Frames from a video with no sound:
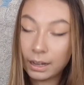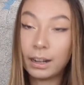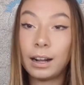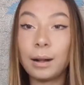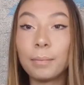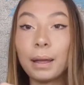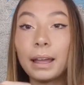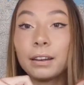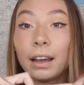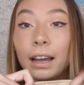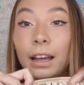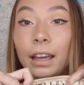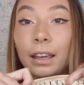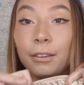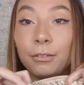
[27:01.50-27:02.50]
And
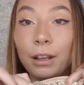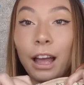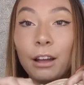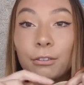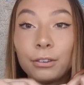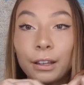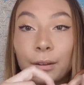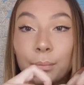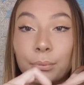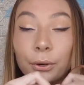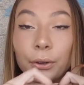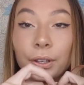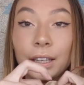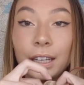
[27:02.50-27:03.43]
I have like broken